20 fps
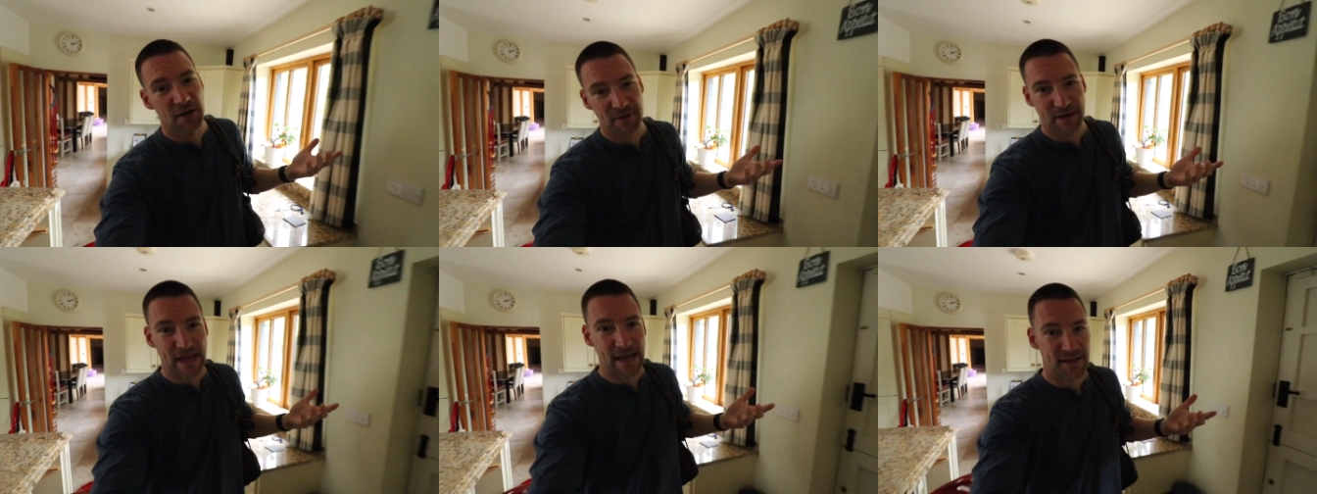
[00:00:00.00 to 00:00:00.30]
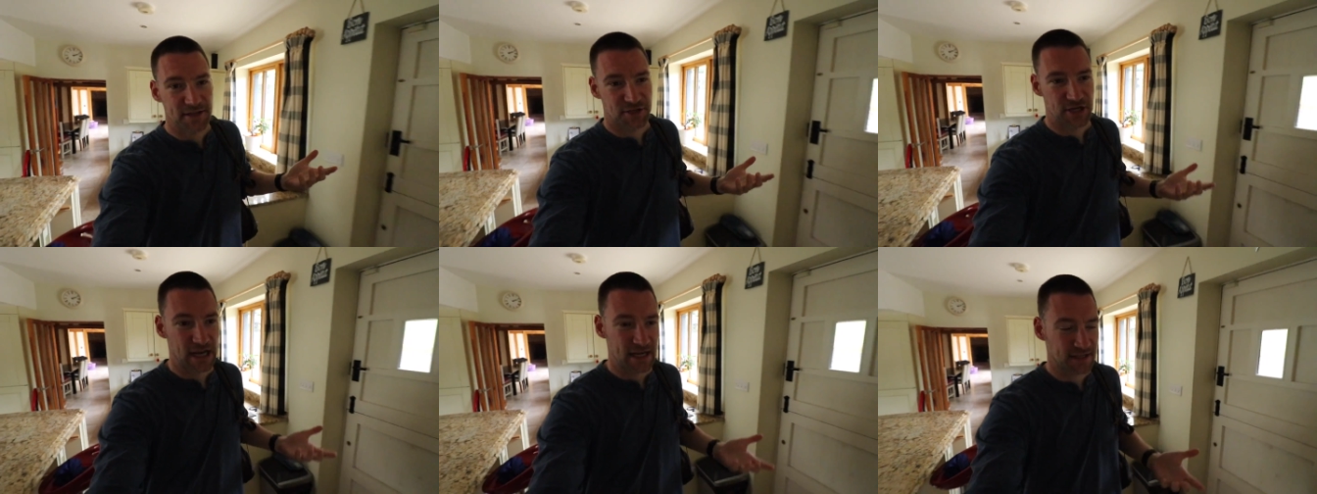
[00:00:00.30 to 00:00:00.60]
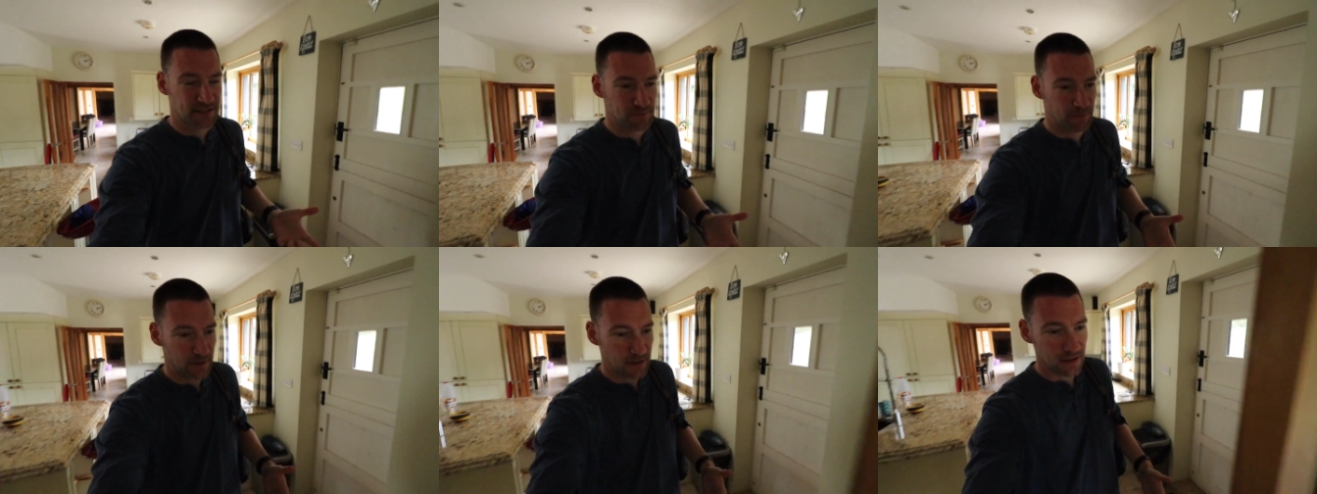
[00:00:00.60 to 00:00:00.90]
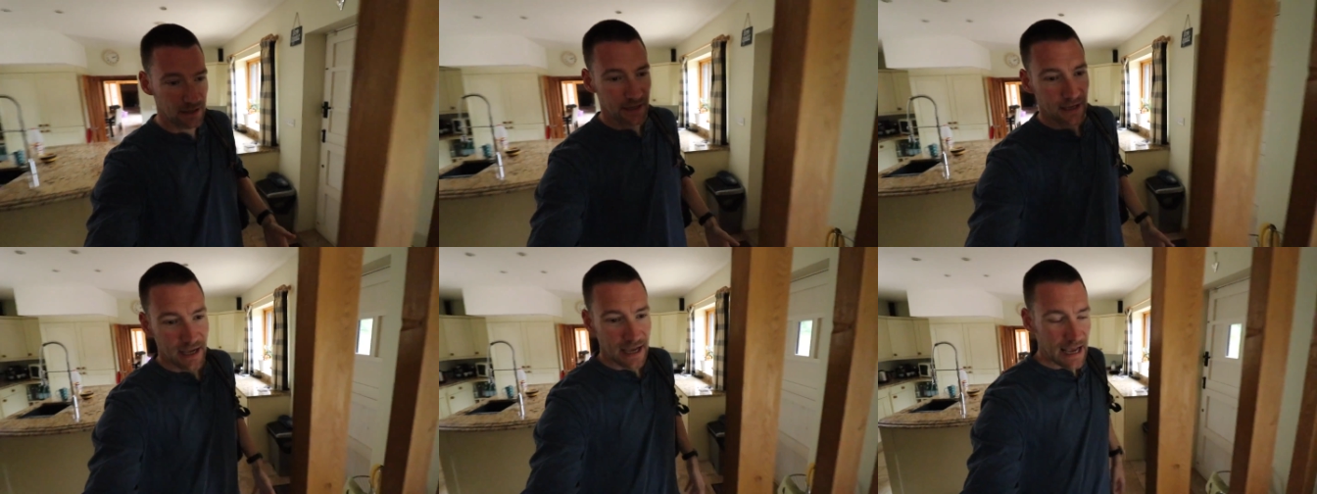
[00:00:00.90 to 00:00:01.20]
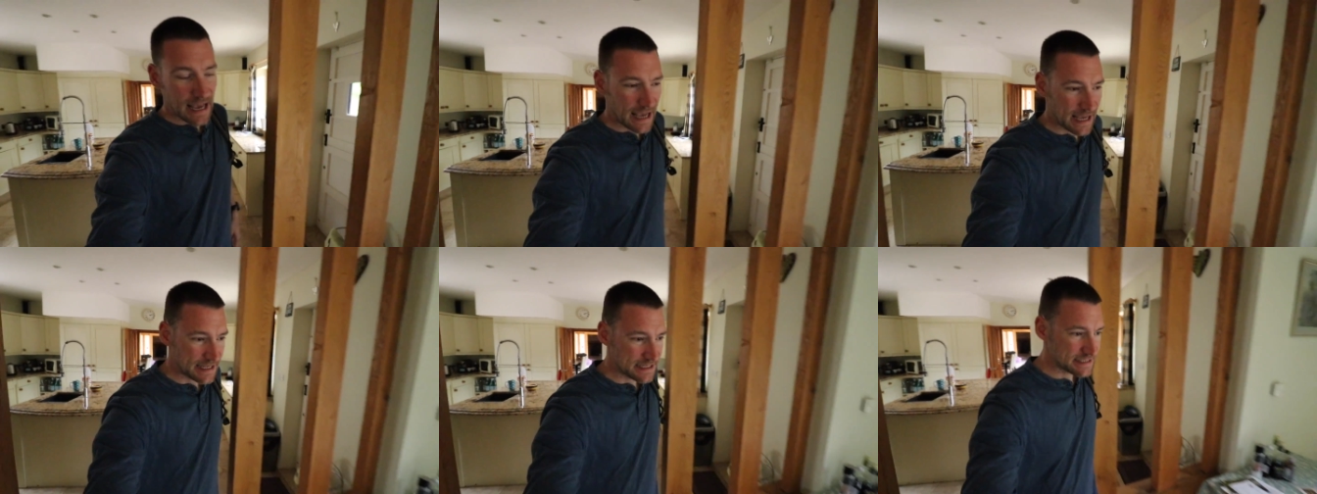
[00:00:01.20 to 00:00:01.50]
go get Jasper.
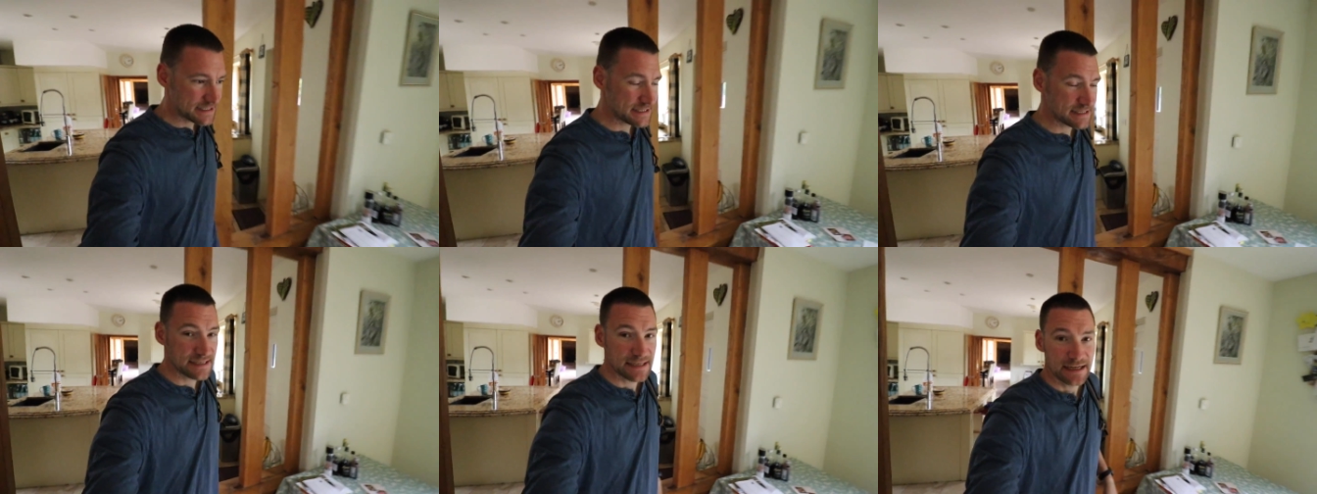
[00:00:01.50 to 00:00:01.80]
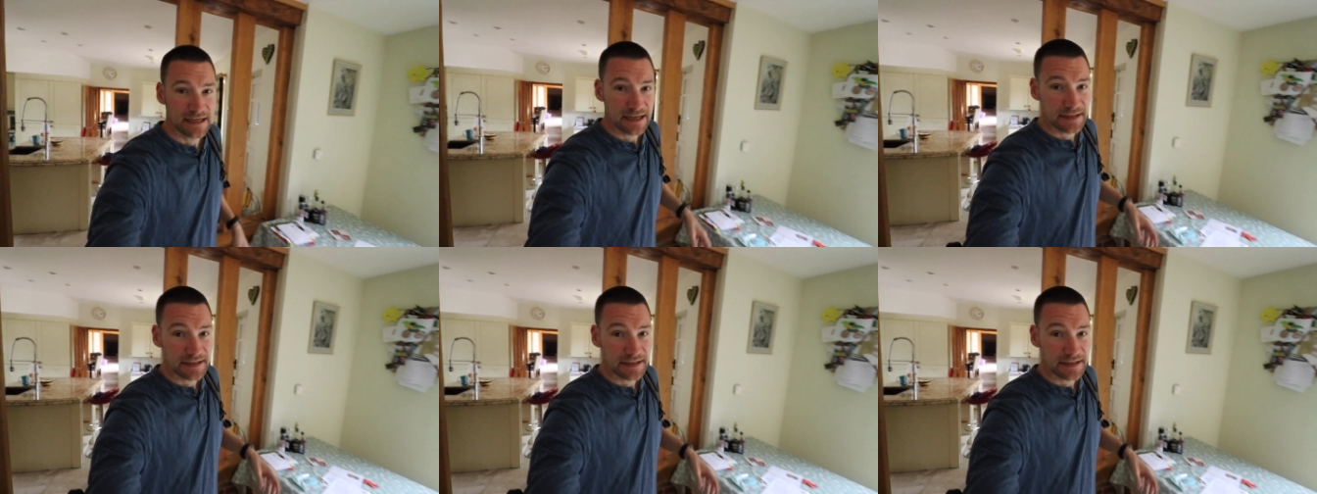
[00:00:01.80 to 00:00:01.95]
And